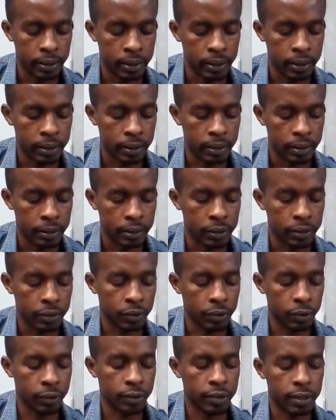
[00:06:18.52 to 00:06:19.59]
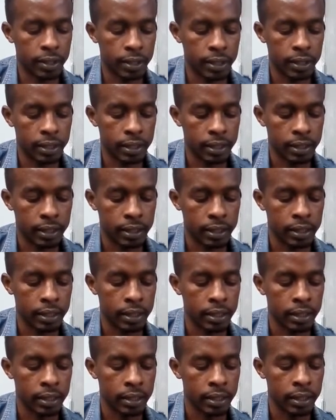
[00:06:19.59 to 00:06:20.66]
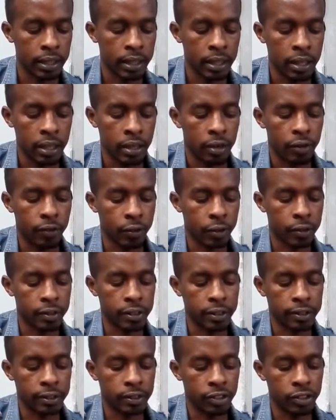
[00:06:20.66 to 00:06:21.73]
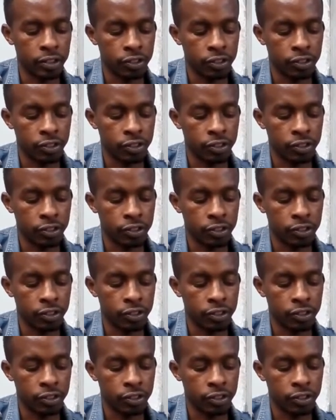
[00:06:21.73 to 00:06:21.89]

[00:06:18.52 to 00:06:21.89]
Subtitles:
So C, of course, is this G,